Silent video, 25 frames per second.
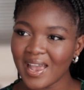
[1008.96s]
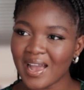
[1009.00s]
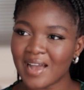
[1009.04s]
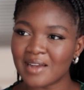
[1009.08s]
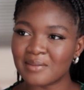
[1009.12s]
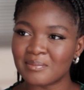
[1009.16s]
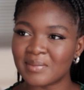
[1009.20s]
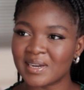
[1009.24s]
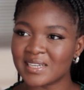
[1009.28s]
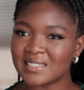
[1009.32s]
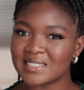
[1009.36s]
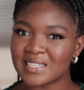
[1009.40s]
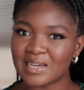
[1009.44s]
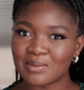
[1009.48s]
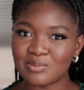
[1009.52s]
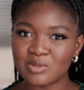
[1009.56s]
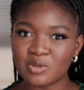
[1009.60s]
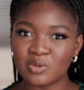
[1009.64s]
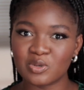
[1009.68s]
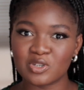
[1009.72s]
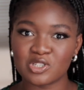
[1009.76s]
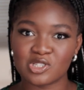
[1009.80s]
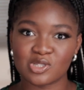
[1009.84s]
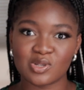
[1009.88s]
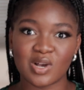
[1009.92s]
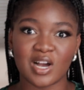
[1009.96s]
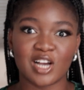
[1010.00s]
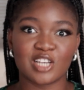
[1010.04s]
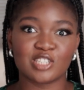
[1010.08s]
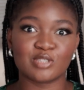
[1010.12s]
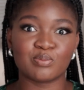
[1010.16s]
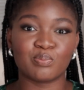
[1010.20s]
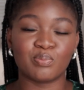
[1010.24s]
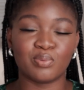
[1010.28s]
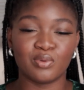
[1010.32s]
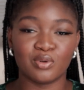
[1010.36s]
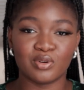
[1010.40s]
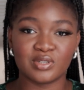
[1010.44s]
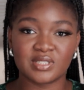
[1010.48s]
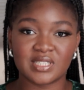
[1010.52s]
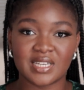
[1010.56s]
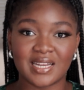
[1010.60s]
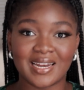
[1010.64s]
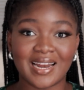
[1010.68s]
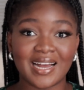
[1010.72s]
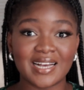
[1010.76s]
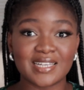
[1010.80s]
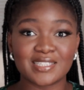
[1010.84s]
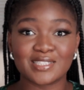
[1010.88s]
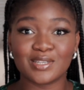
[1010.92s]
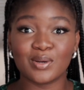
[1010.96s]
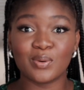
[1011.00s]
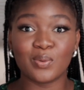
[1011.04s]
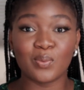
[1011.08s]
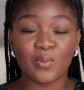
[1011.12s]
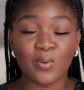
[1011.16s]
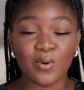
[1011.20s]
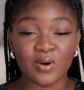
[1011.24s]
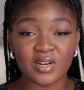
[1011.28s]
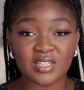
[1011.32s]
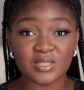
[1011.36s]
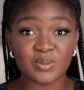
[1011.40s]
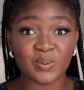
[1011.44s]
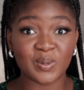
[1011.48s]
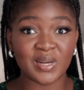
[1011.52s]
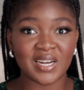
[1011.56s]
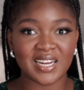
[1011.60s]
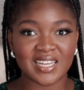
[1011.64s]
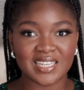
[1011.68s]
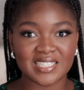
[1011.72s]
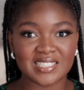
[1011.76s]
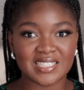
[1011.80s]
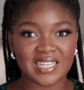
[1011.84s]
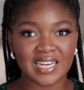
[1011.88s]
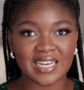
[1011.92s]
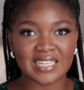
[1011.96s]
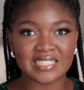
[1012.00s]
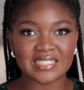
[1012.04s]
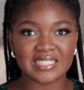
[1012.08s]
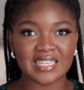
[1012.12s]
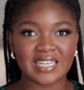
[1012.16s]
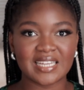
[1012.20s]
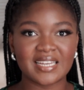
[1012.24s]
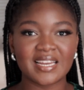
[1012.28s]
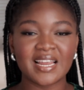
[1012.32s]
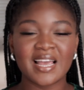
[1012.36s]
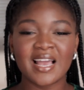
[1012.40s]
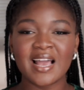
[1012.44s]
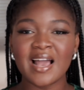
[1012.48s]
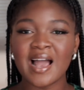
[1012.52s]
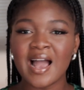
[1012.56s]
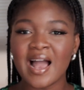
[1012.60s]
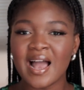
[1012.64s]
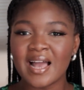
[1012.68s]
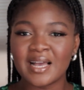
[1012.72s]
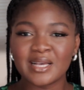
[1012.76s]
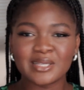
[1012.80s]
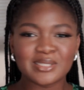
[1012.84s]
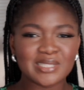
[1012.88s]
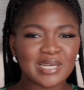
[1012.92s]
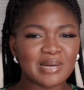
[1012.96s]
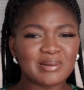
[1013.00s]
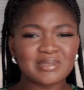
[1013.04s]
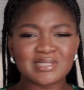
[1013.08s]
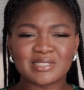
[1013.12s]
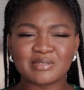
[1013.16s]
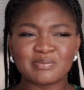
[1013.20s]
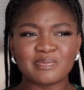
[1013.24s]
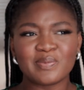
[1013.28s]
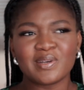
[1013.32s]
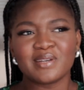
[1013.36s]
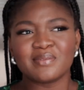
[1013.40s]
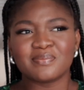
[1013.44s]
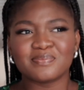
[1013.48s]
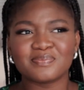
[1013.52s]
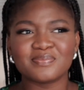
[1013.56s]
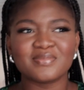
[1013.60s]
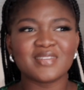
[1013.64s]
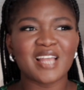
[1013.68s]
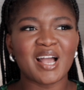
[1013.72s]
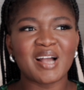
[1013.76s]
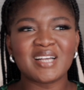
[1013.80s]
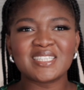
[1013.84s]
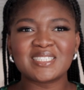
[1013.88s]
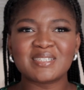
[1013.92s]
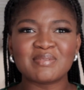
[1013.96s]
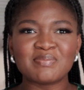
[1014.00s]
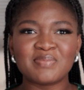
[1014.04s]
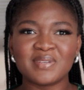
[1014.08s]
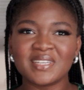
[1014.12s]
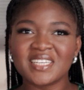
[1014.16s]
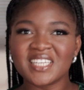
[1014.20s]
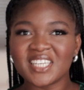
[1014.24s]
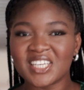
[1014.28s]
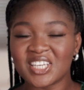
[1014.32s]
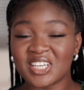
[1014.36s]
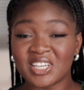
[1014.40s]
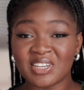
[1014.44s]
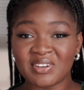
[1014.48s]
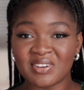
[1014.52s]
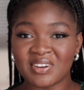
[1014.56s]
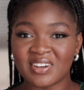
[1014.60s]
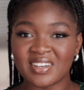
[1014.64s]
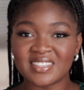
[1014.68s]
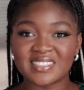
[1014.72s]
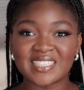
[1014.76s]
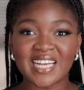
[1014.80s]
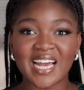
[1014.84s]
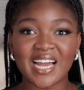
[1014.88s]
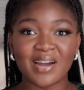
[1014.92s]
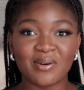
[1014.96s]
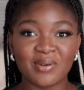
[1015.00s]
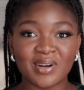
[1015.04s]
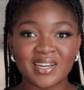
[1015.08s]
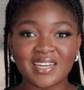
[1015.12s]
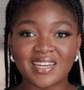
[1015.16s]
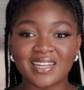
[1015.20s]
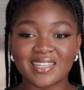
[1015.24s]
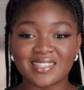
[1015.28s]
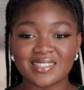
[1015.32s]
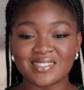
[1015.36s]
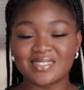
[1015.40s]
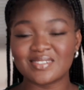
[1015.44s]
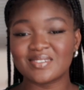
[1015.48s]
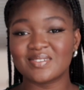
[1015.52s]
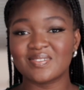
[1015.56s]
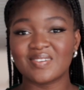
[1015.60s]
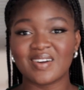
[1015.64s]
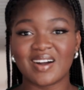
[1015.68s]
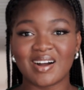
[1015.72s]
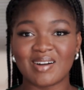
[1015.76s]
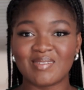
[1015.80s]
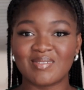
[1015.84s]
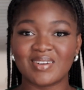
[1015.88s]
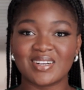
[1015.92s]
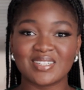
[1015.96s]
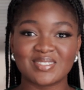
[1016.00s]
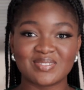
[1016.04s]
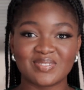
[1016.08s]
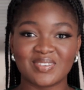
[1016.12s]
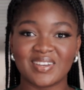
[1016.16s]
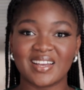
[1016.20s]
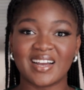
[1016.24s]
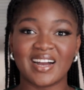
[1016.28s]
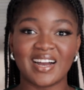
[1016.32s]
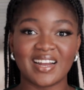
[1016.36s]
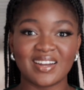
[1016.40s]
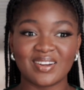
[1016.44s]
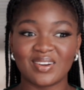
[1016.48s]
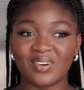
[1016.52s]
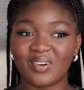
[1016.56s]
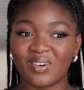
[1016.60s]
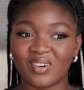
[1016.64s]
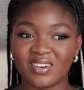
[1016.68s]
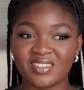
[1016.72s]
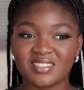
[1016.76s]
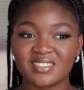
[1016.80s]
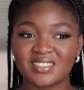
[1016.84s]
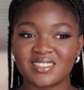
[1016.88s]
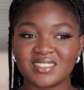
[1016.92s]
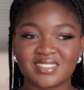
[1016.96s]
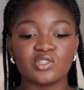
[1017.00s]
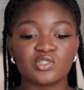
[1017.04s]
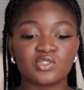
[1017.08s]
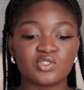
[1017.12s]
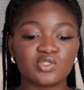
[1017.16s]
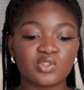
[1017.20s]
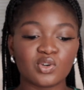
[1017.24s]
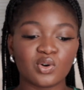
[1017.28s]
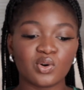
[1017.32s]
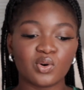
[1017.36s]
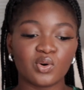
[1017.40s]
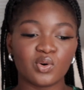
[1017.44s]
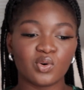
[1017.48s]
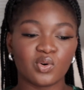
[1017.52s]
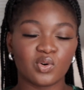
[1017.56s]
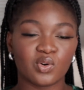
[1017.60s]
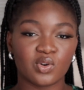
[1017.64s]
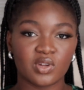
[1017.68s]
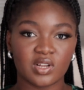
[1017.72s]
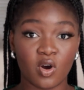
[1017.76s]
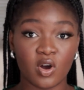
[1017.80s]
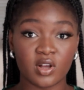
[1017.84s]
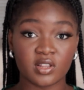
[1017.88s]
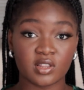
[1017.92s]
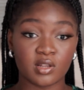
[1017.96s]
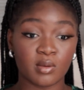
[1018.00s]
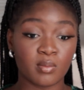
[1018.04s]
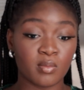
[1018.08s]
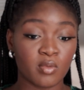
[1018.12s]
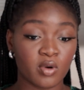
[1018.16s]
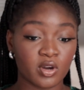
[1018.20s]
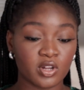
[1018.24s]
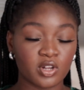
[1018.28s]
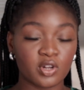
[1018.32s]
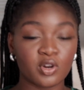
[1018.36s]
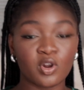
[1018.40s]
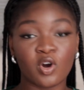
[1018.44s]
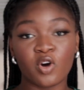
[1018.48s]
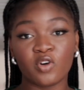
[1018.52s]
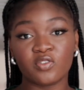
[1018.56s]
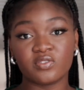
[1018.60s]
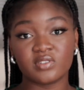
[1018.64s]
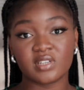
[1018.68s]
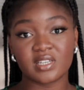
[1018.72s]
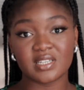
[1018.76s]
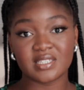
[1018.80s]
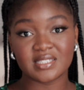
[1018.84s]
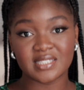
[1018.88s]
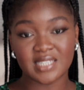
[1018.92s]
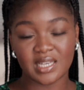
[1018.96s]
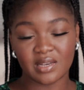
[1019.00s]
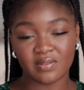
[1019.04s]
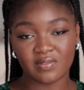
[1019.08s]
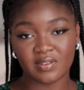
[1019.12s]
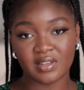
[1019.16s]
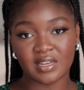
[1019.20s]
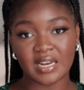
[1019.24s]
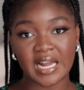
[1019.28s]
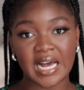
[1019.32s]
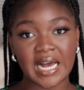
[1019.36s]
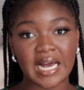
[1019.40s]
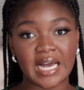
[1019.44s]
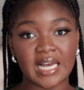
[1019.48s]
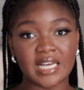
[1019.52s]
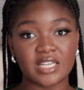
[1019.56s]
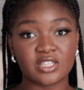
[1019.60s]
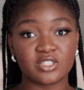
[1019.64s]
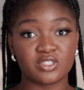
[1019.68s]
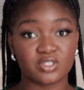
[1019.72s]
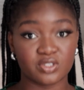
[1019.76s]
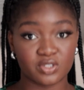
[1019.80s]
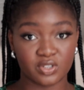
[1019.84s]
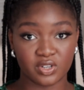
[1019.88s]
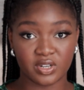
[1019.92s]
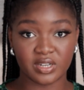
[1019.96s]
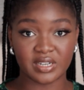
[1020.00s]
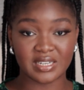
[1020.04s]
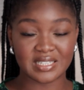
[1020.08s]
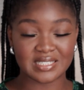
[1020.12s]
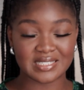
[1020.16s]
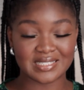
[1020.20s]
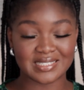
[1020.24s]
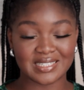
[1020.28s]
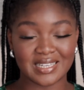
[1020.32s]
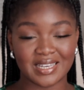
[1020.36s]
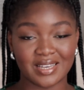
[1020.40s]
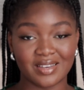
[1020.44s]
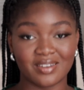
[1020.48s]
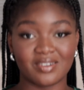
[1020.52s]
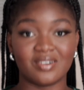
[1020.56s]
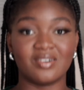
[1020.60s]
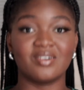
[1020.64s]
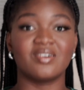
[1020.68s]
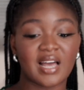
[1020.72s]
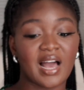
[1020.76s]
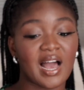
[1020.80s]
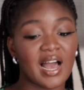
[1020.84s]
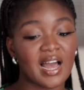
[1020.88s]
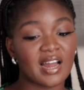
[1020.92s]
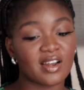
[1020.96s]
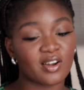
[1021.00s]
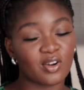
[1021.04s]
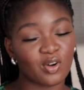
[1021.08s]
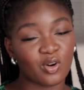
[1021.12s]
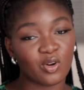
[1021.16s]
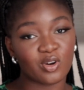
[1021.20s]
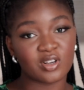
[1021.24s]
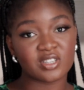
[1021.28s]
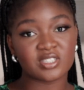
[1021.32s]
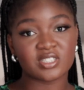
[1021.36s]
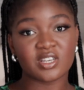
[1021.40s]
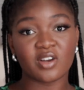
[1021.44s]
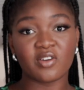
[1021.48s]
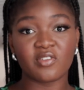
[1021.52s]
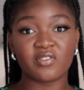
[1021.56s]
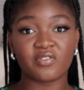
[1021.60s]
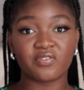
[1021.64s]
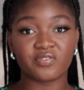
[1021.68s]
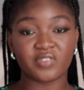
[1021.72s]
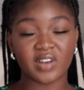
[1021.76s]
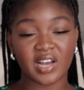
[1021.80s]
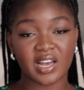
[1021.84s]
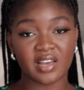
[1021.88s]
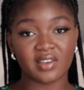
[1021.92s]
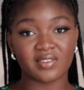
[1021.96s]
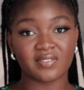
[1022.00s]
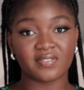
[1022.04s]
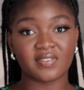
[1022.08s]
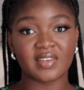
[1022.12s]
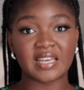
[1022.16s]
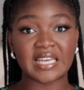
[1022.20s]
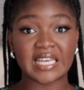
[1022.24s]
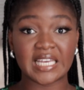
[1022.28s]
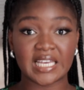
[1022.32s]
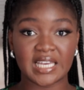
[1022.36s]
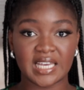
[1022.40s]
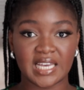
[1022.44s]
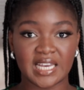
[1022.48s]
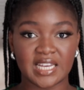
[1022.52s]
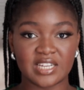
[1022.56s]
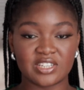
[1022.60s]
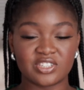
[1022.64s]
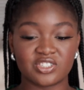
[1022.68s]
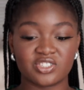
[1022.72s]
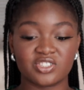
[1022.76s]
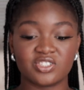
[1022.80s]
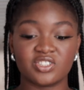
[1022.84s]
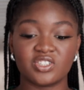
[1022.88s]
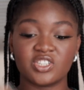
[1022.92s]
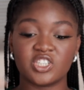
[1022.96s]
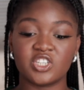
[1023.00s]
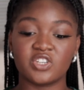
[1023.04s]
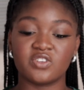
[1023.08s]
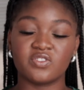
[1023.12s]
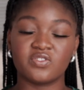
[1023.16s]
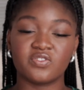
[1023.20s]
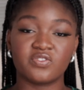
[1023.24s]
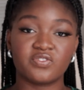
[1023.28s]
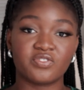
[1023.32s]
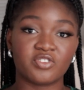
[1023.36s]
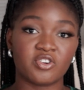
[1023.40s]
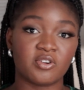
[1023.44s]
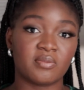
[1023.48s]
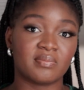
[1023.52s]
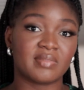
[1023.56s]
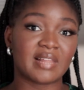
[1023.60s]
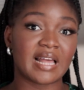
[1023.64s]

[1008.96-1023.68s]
and my tummy was not as bloated as it was when I started. So I was a bit curious. I wanted to know how much weight I lost. So on the morning of day 7, I stood on a scale. I had lost 5 kg from